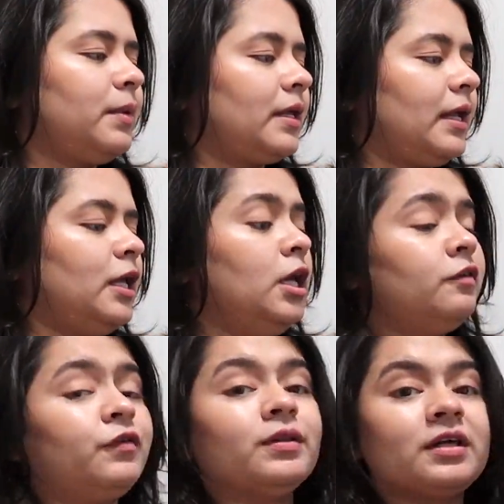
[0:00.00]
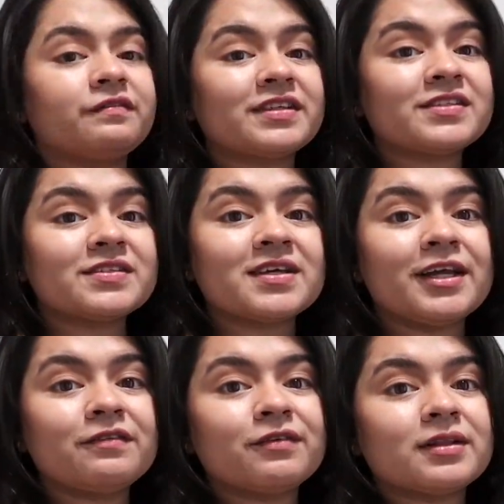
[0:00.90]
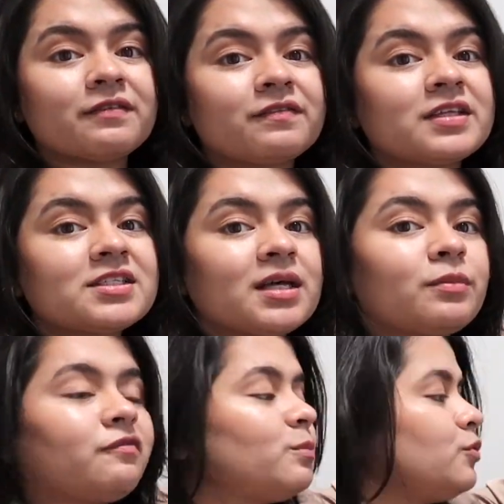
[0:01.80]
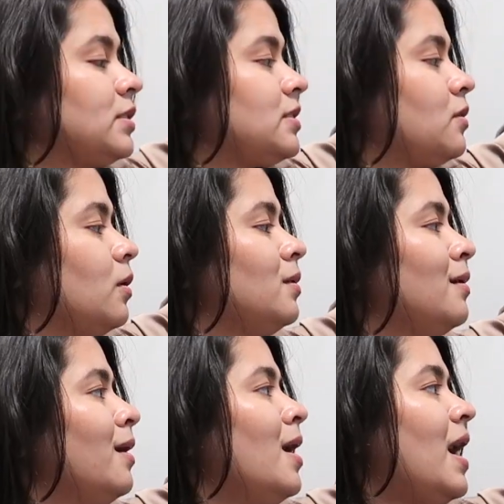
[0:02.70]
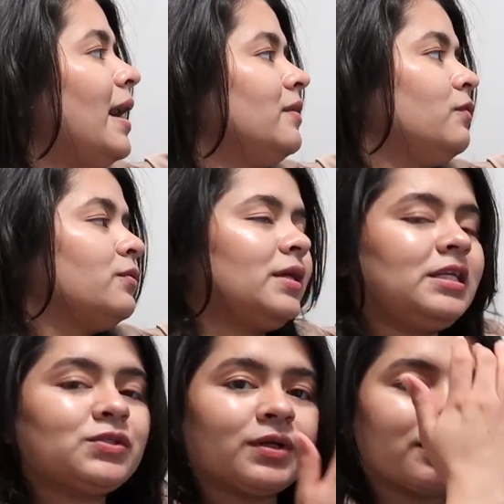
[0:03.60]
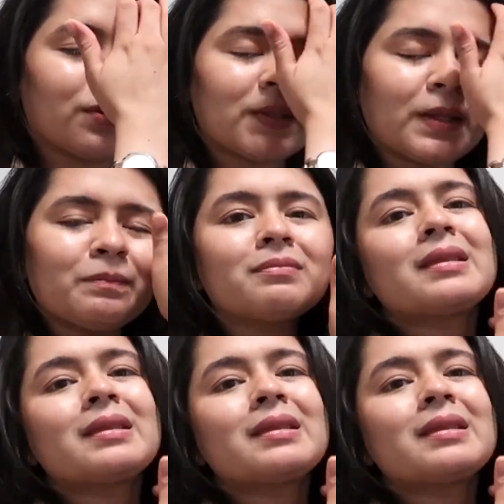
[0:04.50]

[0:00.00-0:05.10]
But again, if you love this design, if you love this type of prints and all, and if you're ready to ignore them,